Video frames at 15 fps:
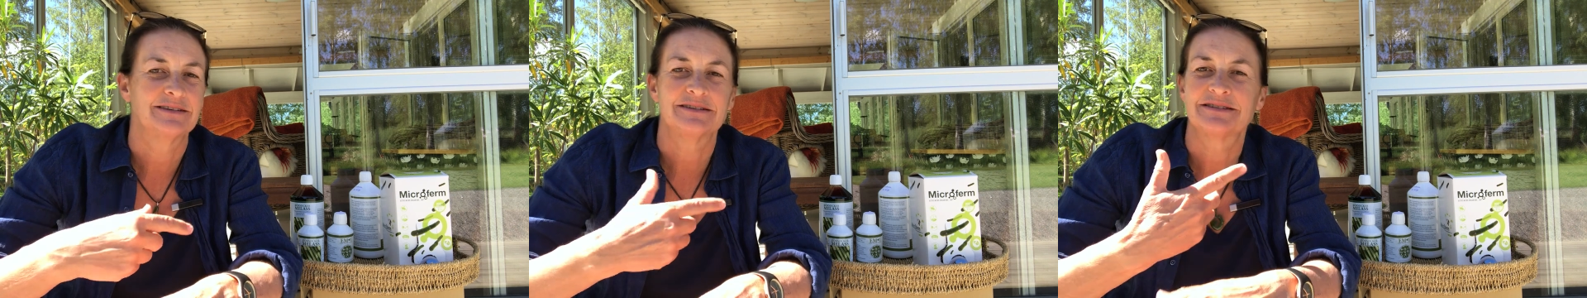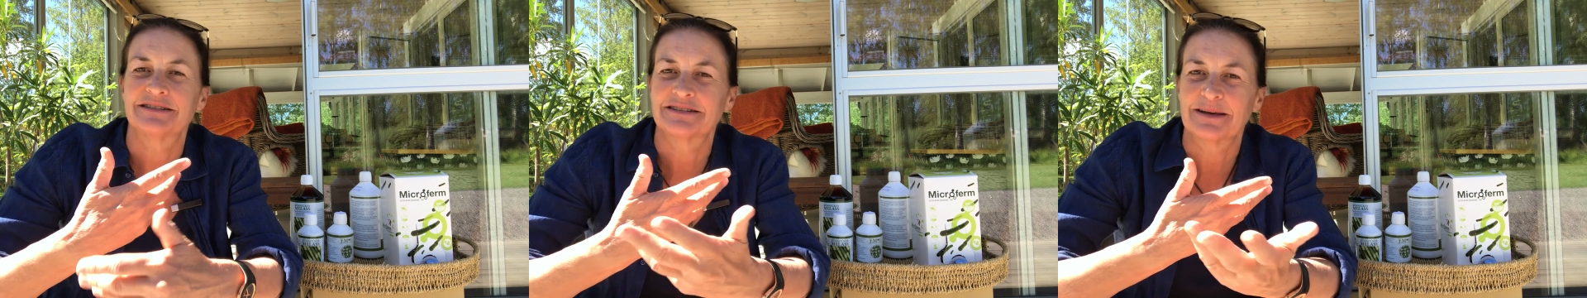
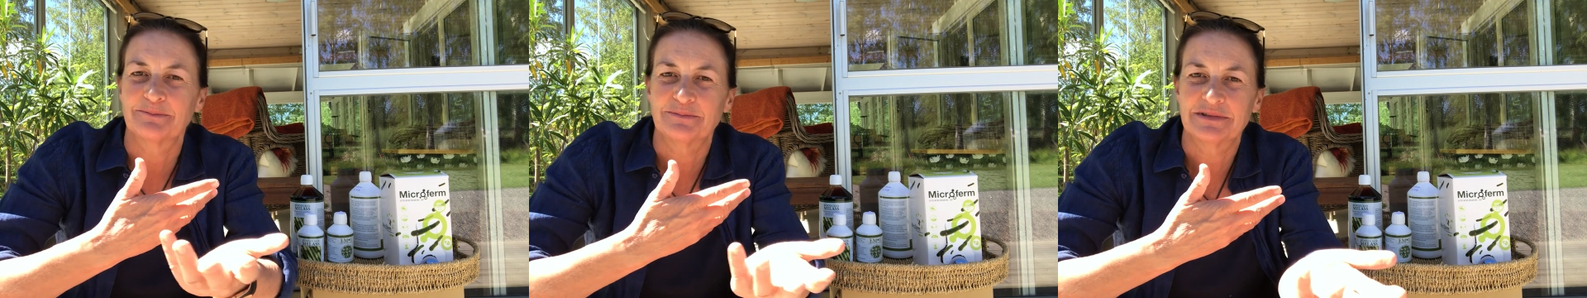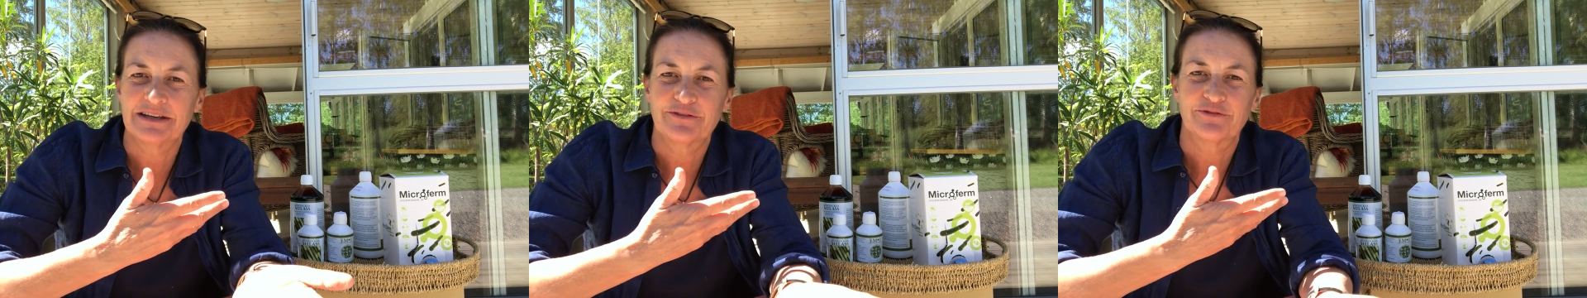
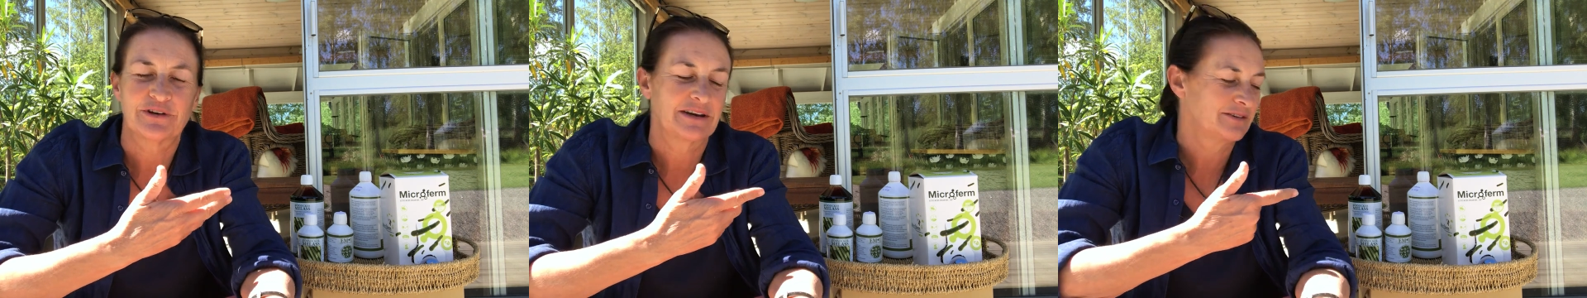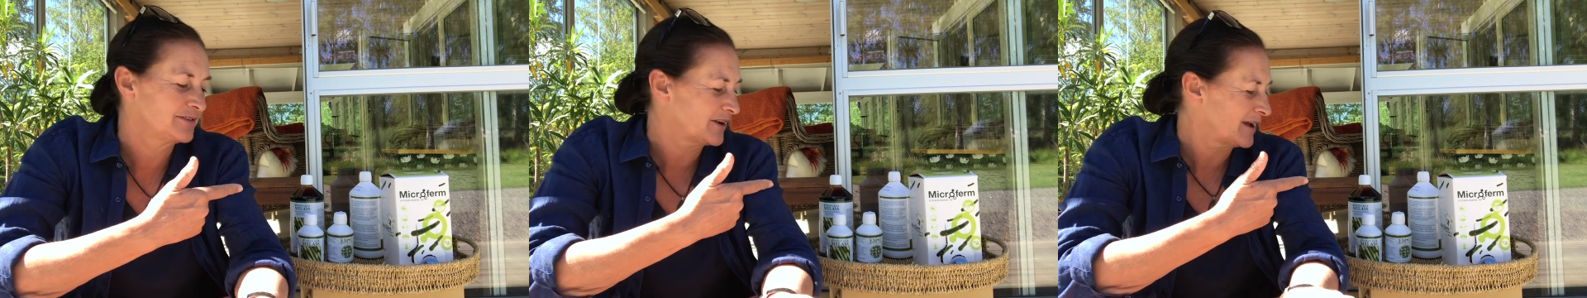some
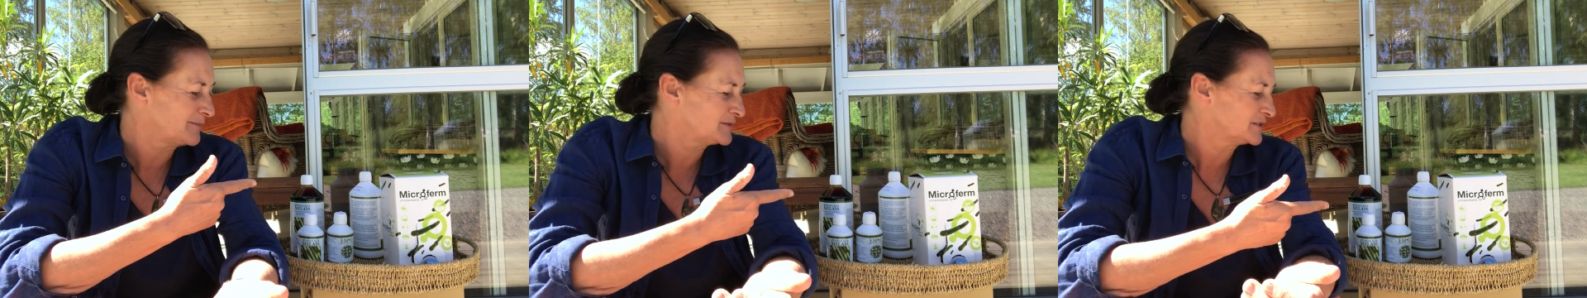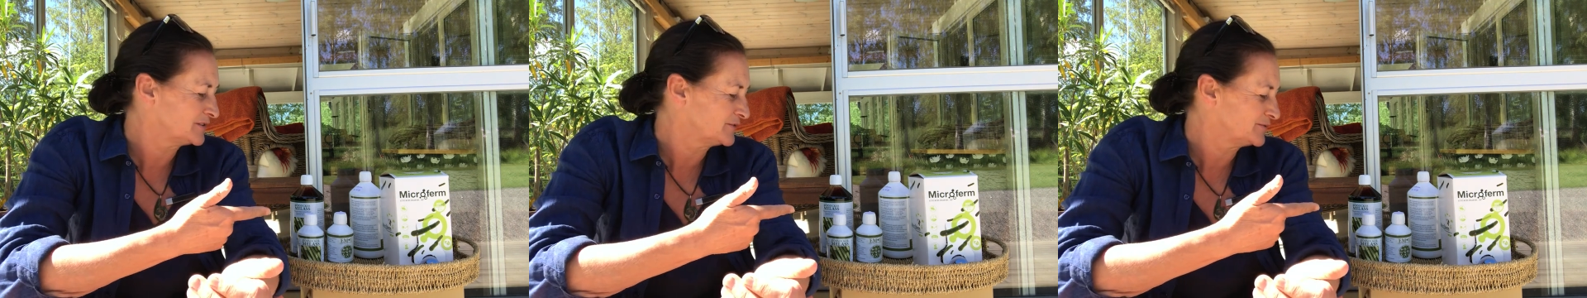different
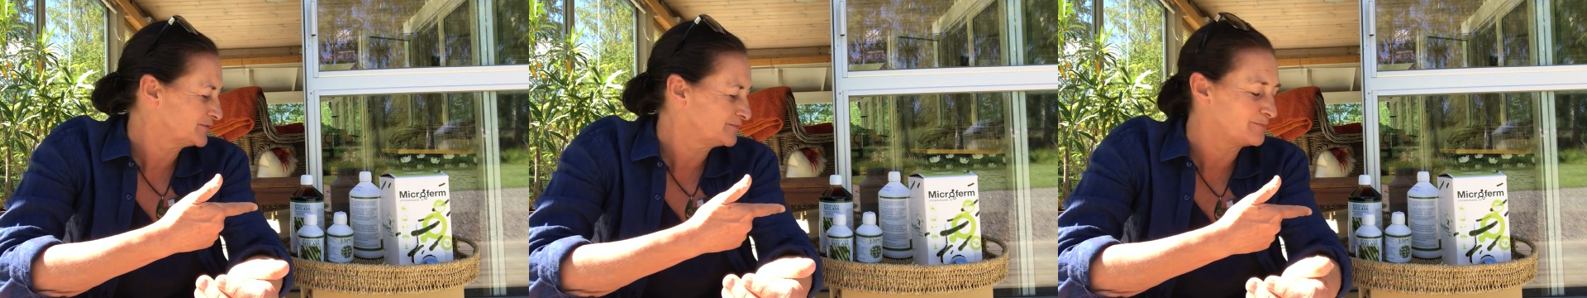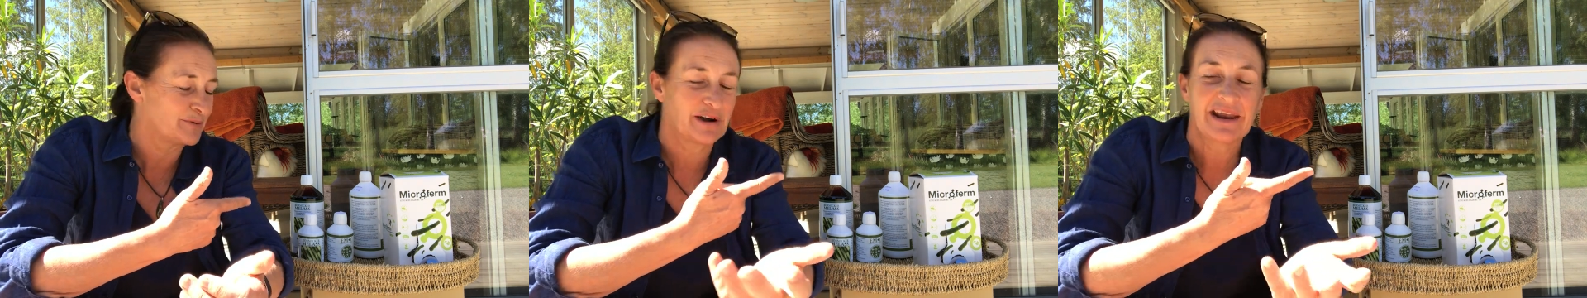types of
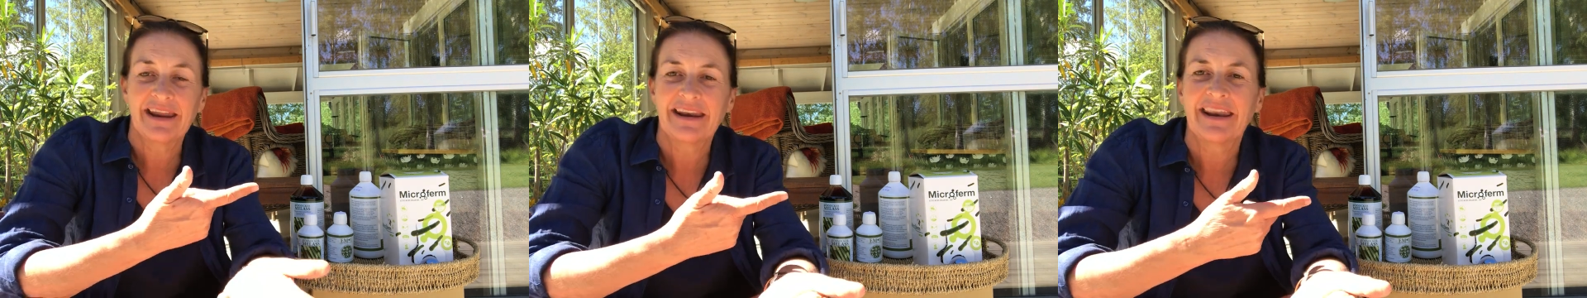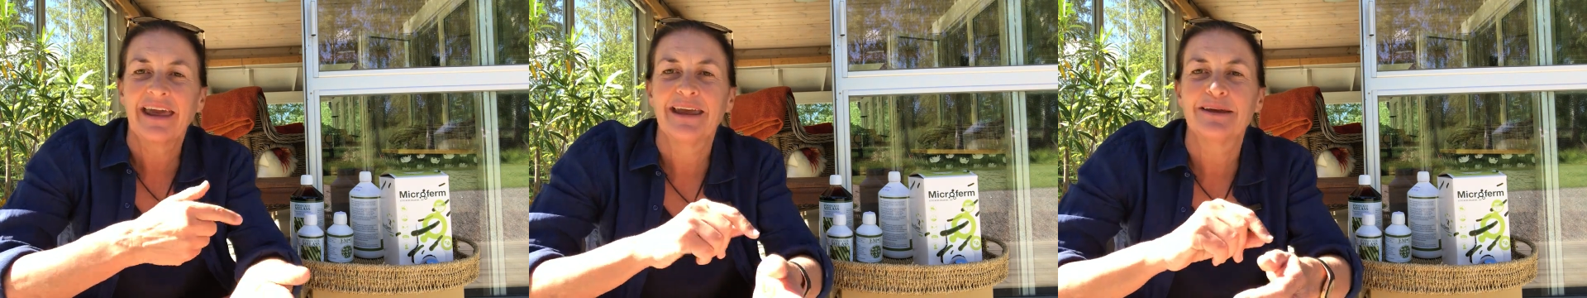
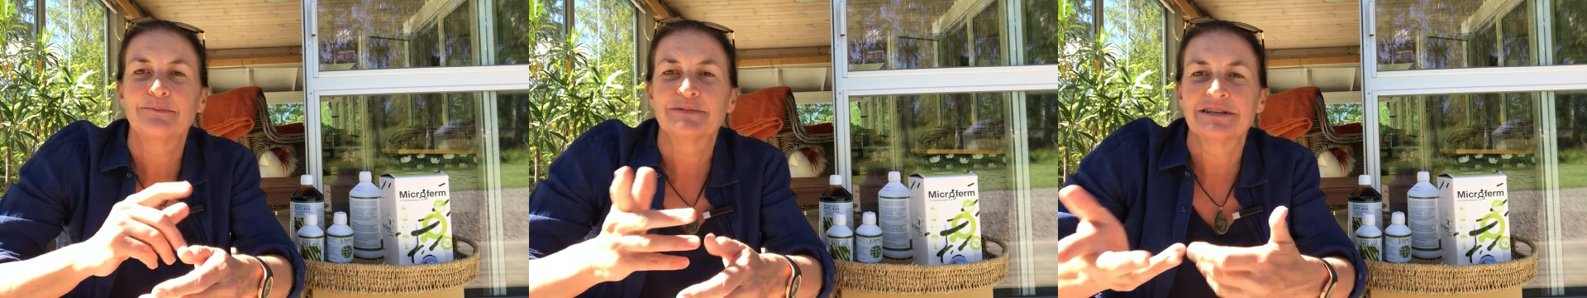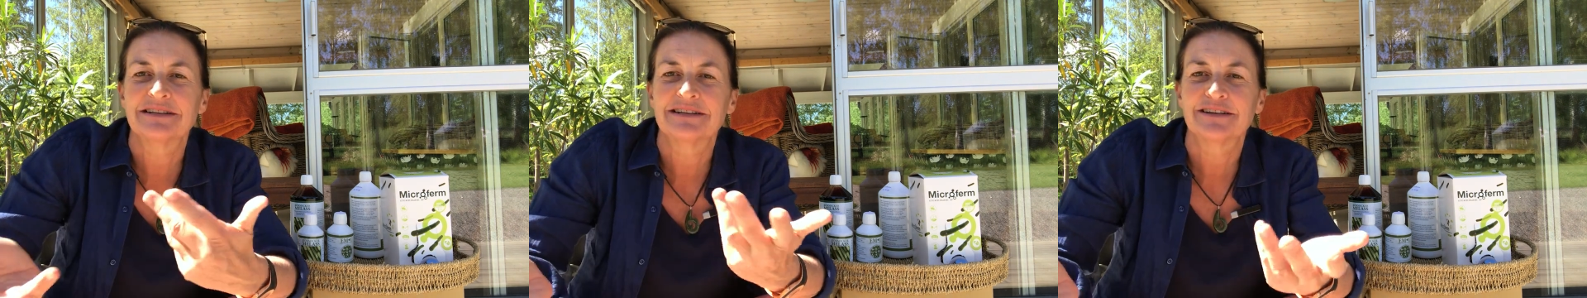brand
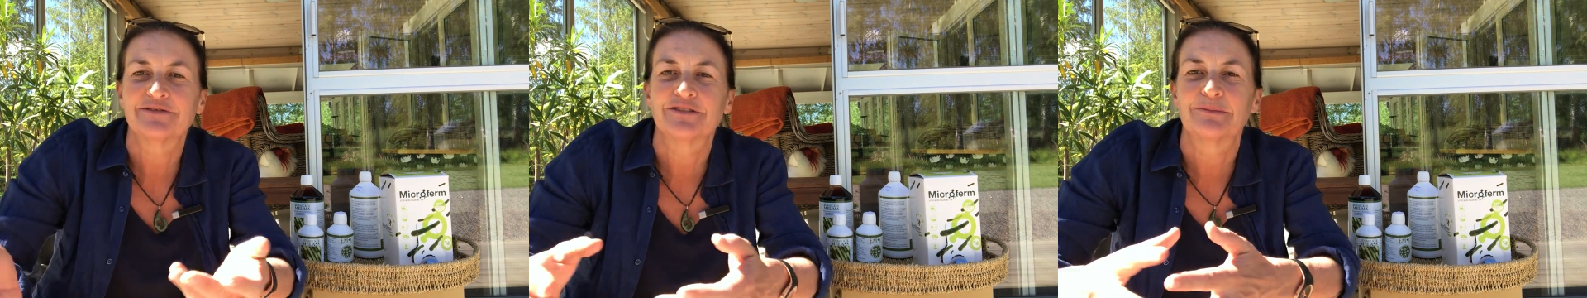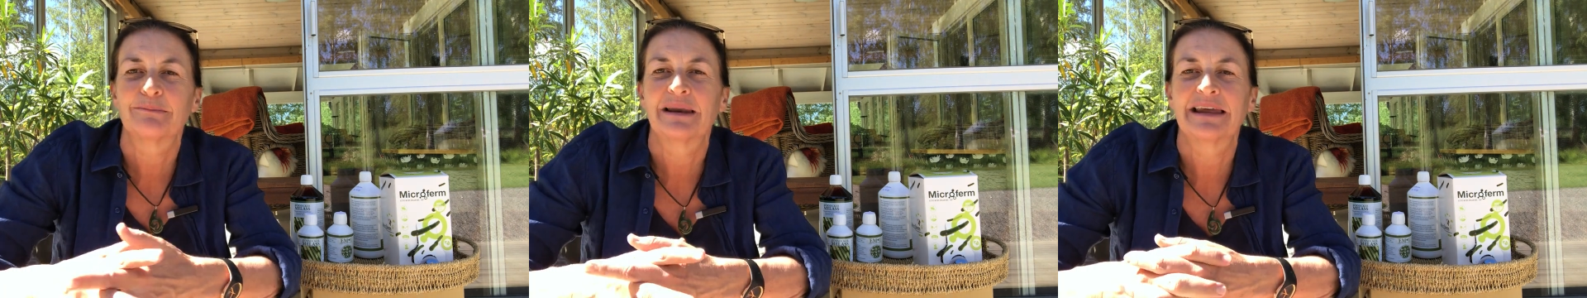names in
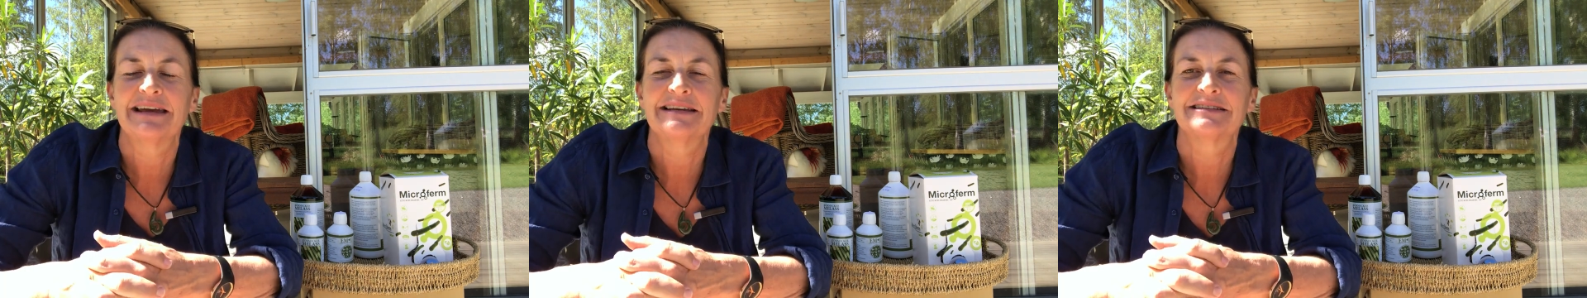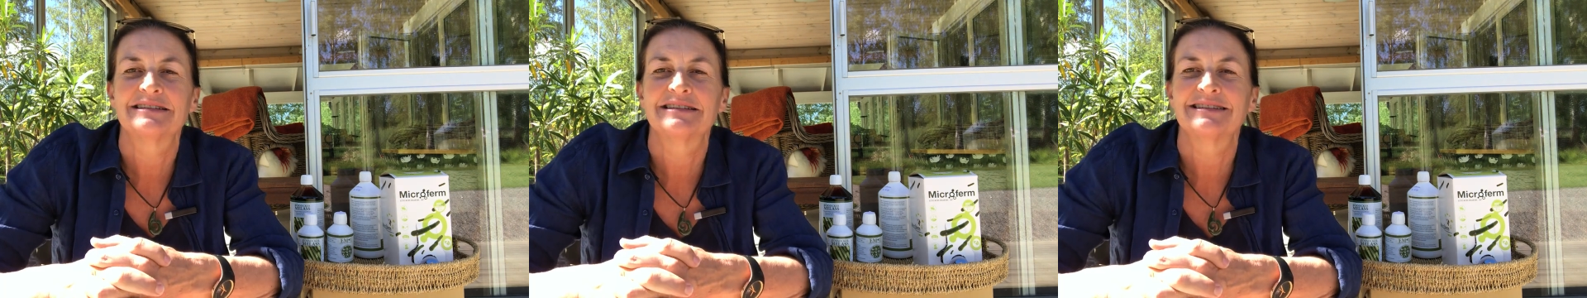different
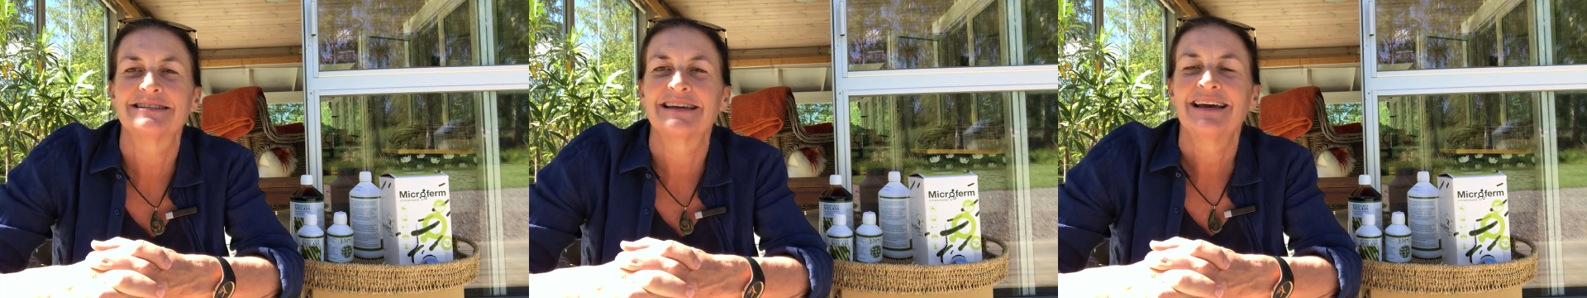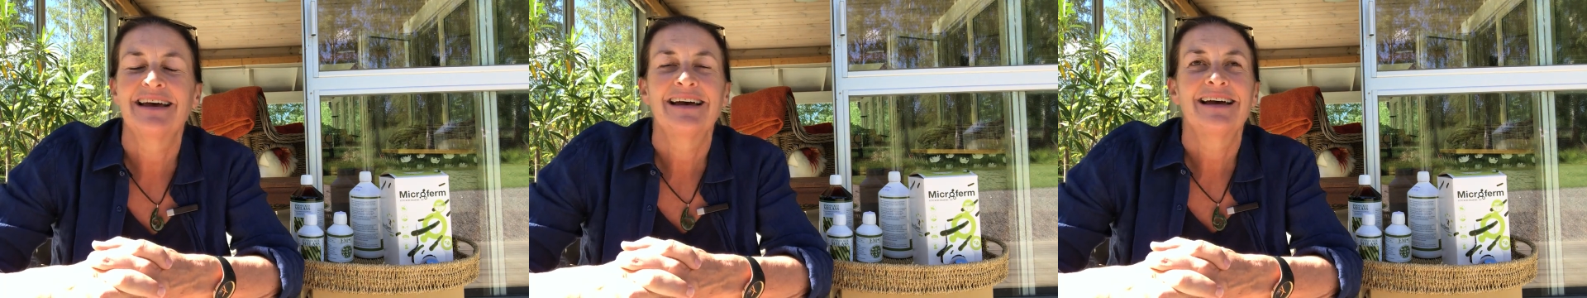places.